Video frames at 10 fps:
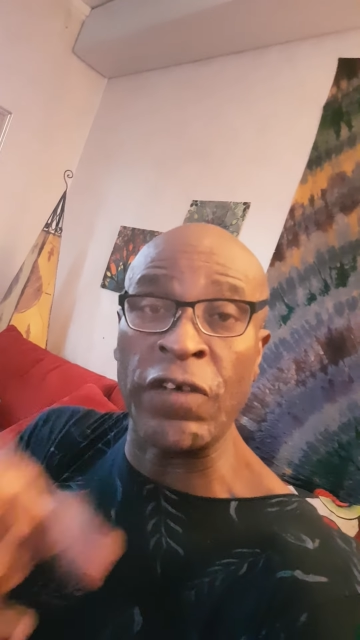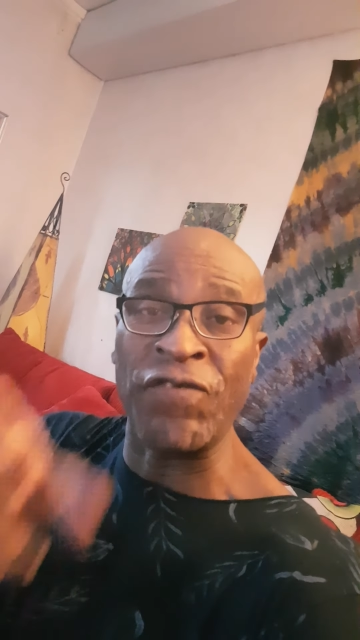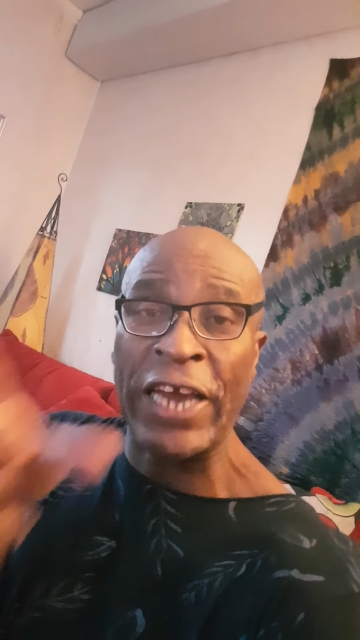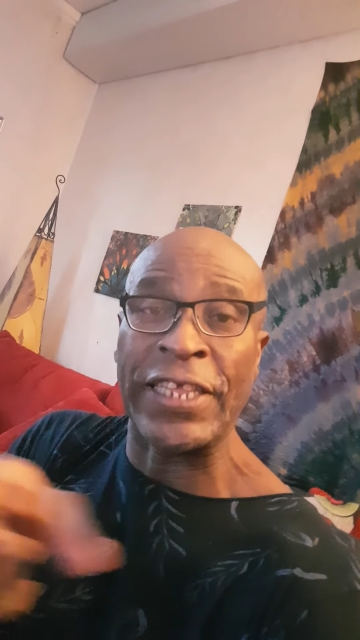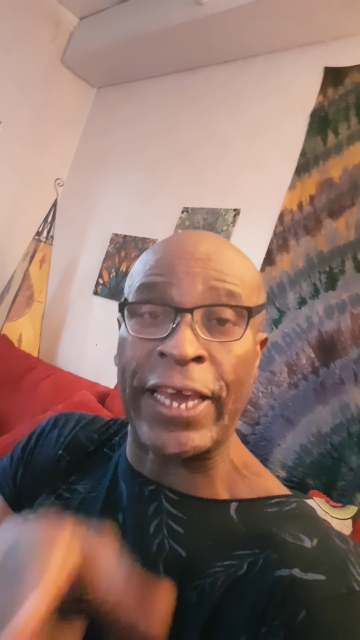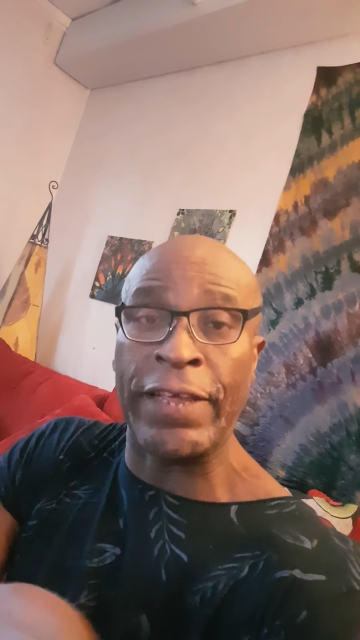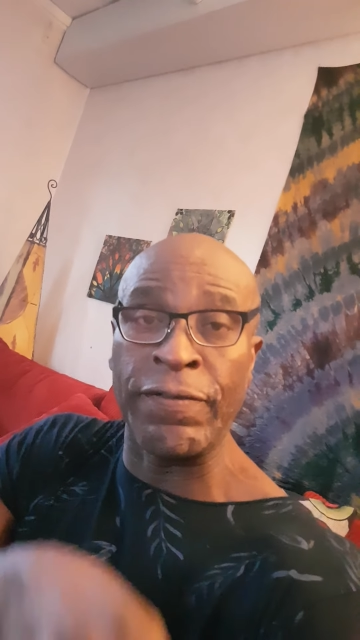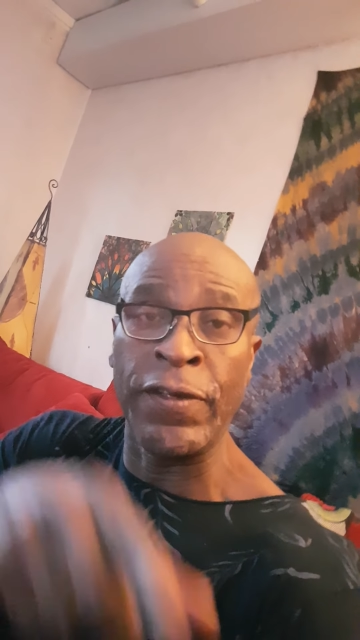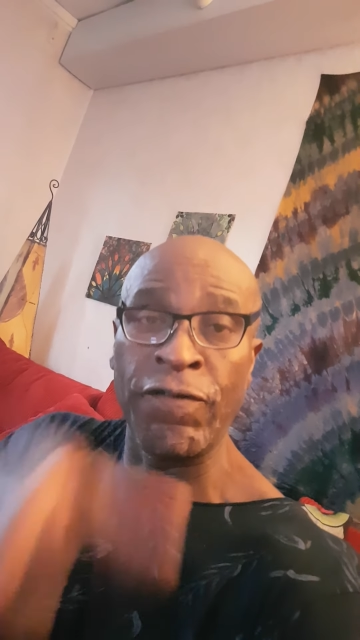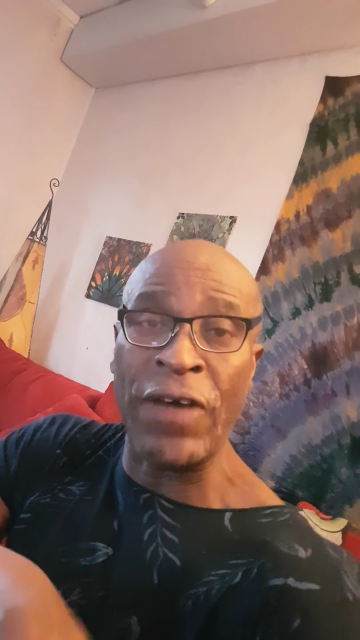You fight
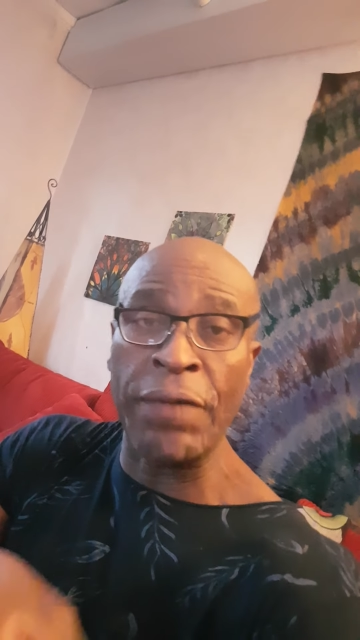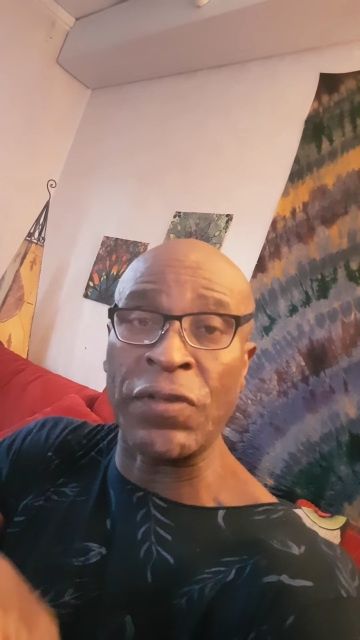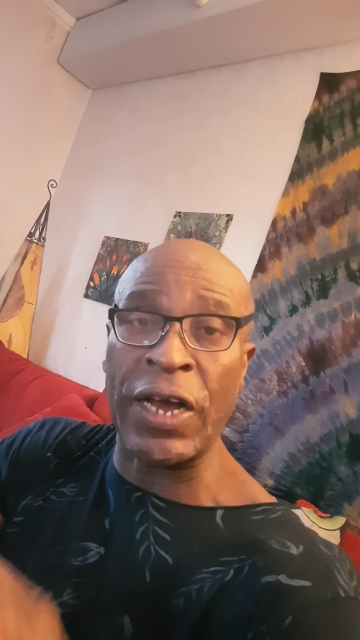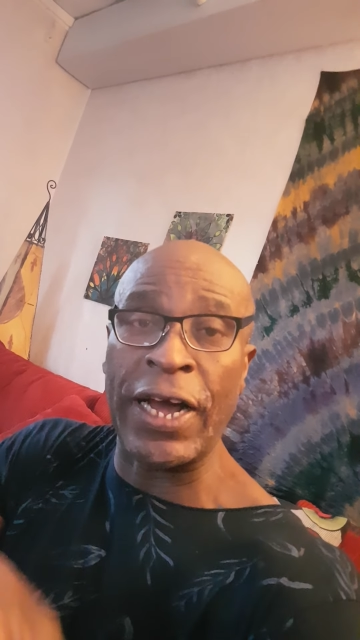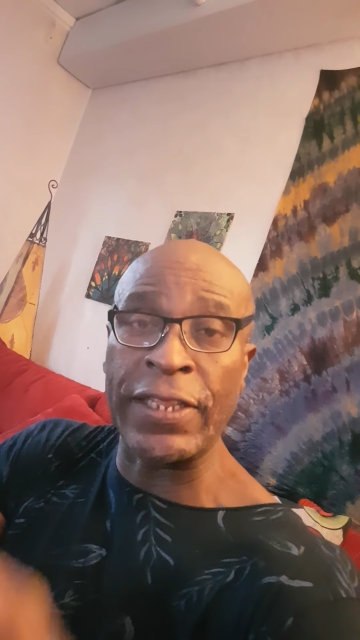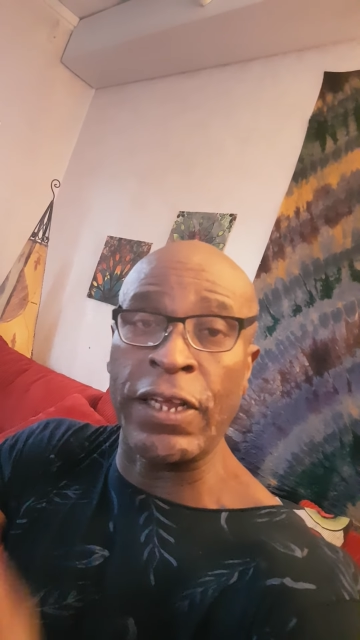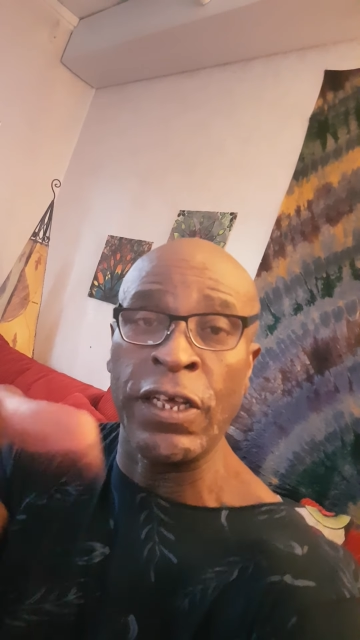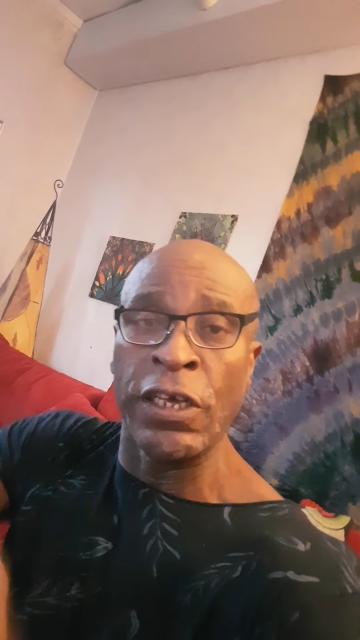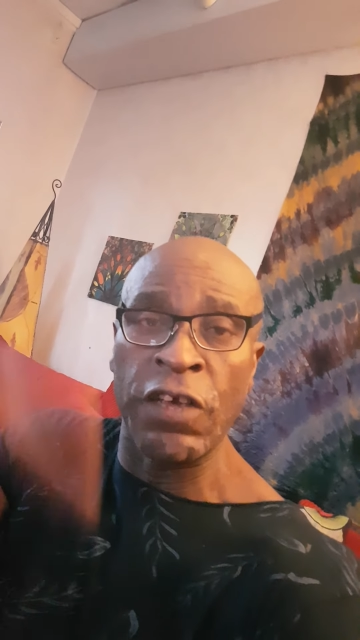against Vibes Cartel,